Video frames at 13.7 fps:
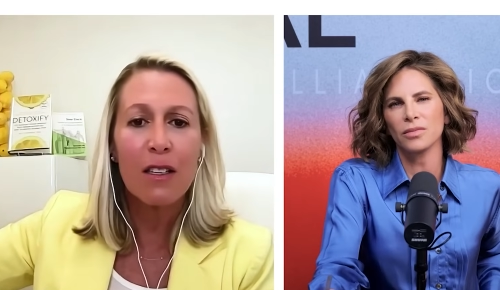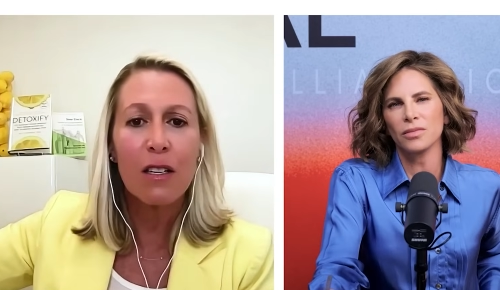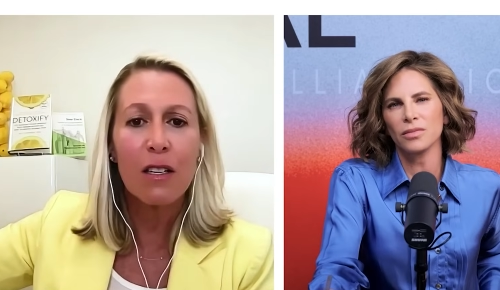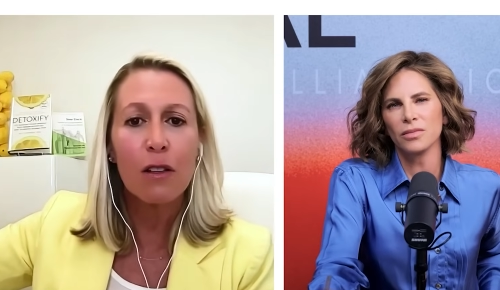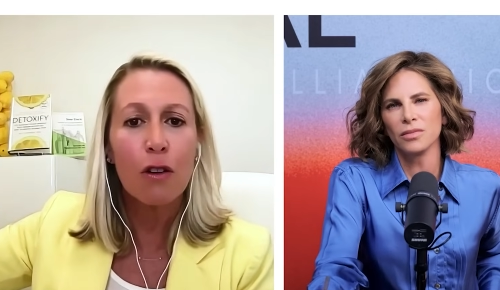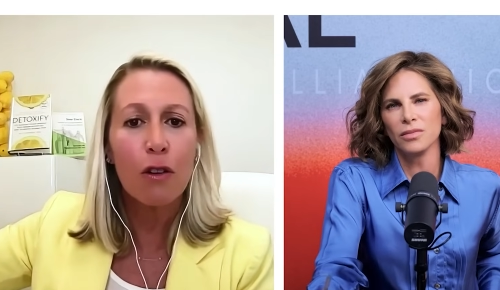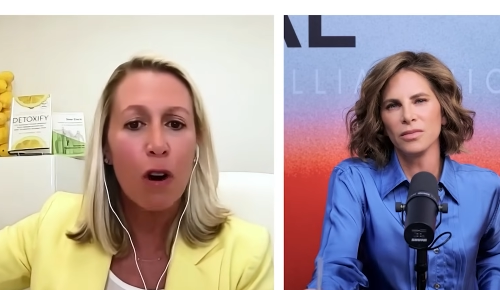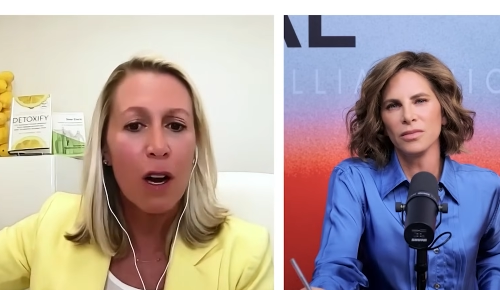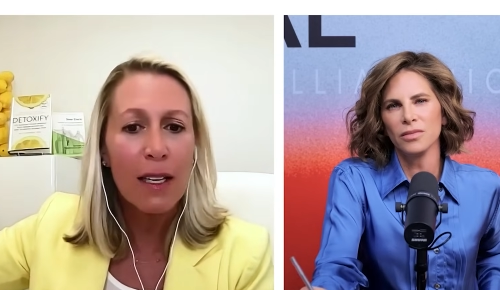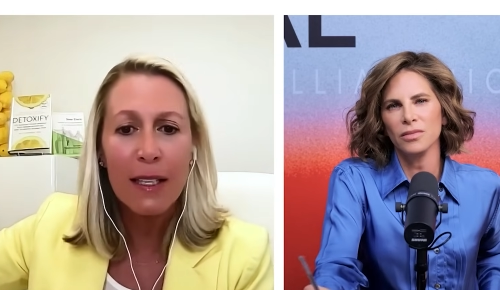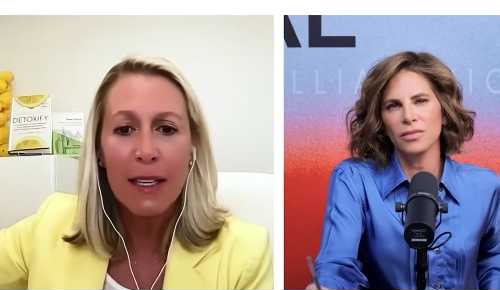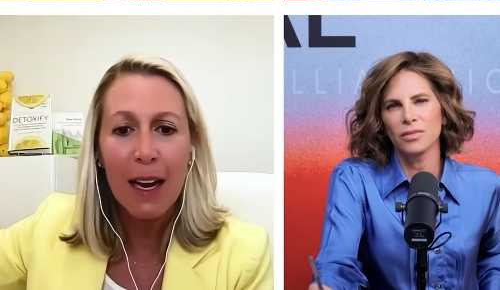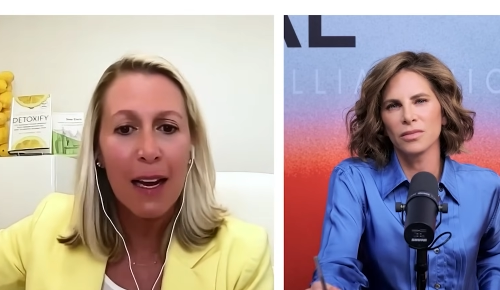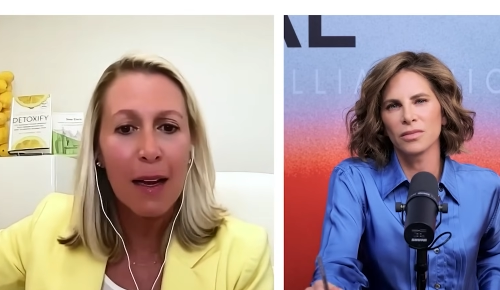Speaker 1: it to lacrosse
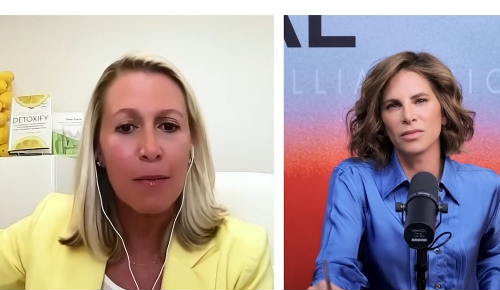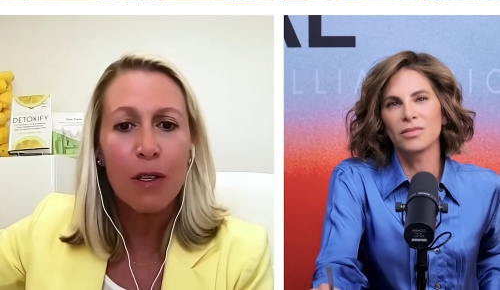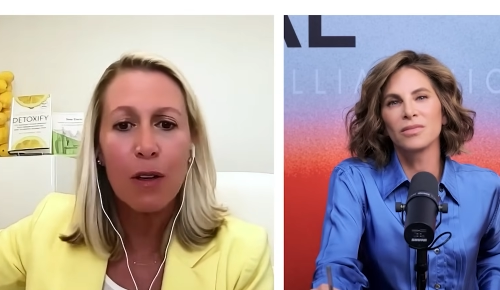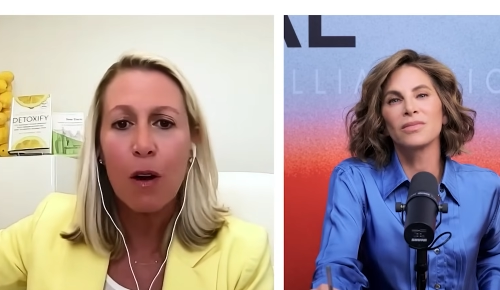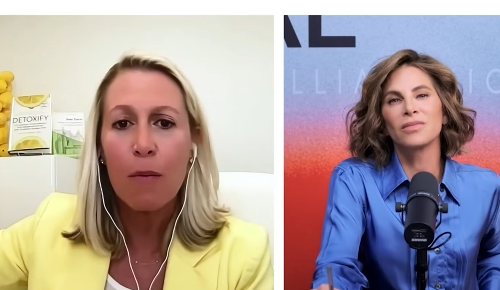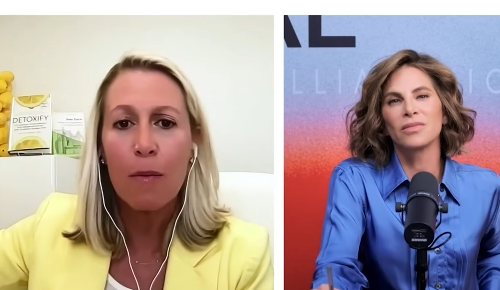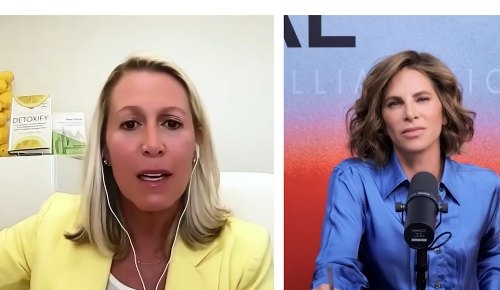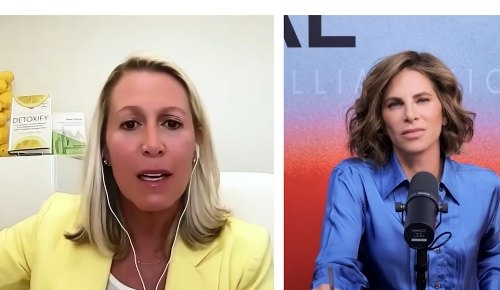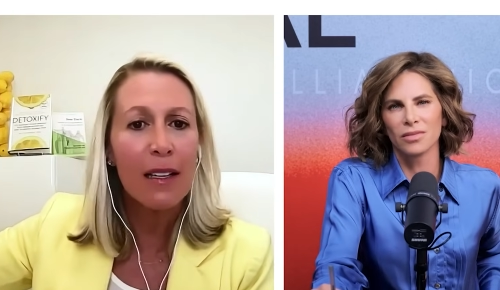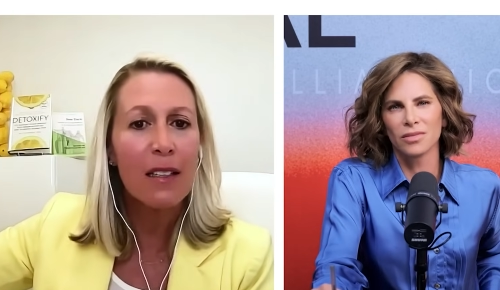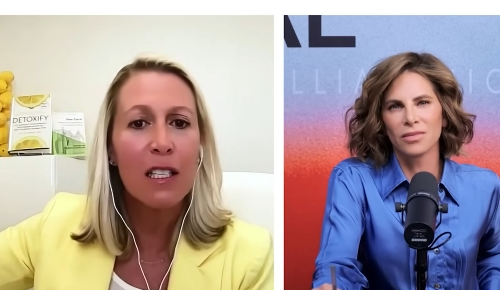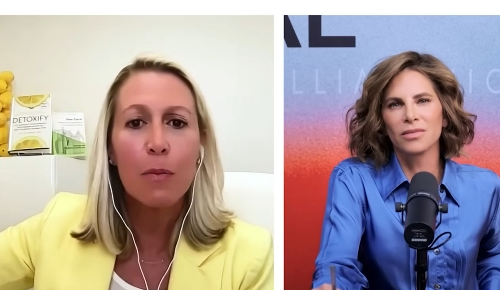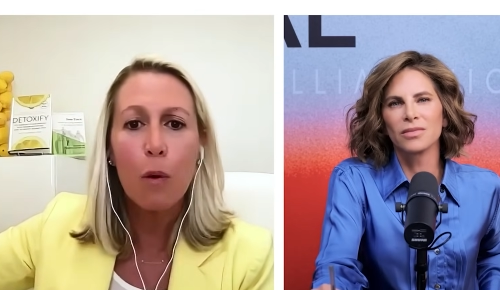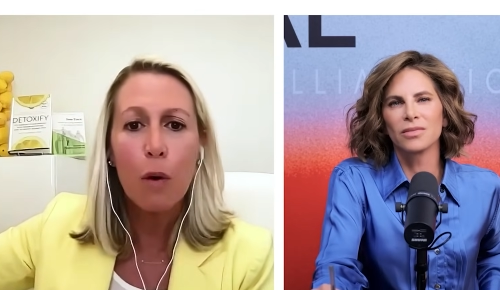games and all my kids'
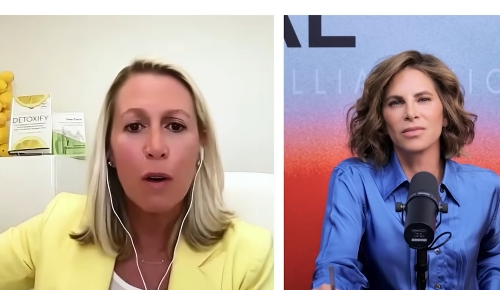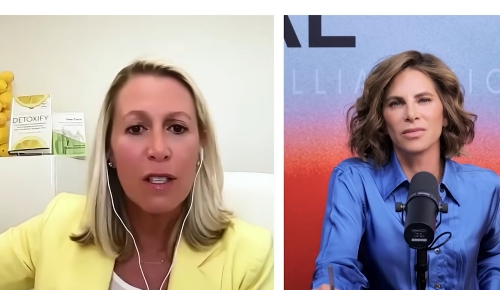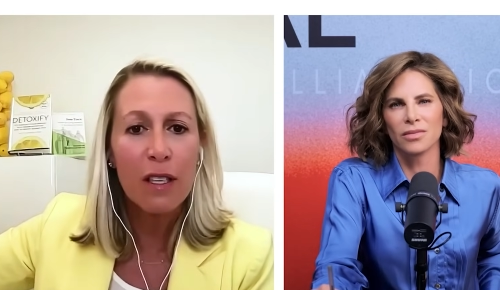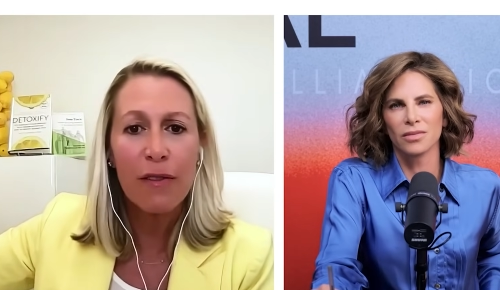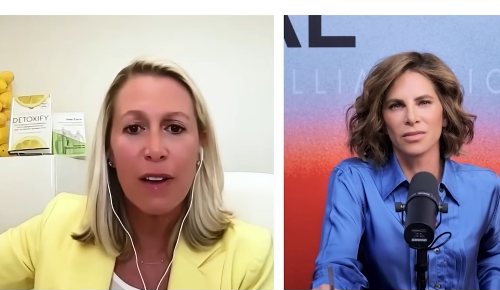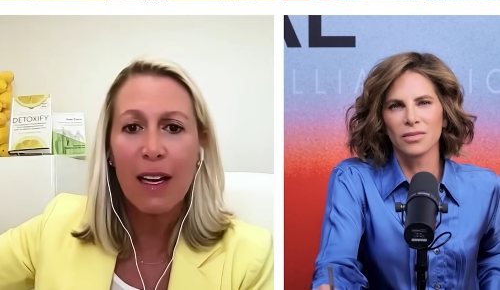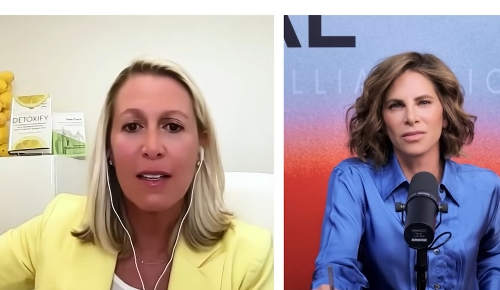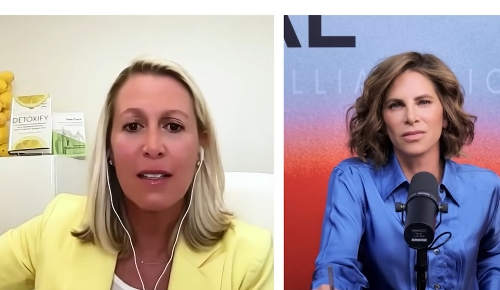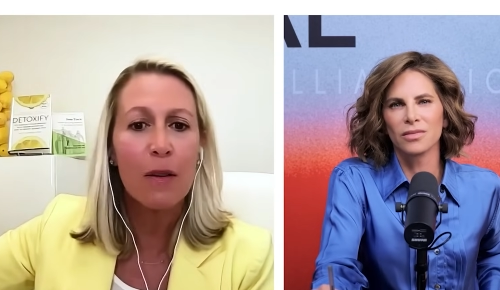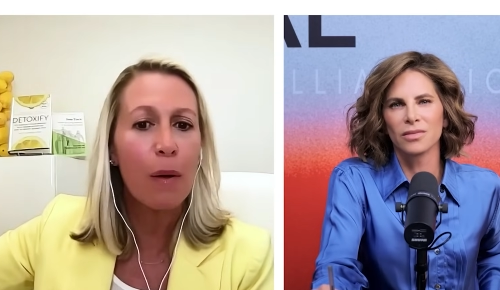sports events.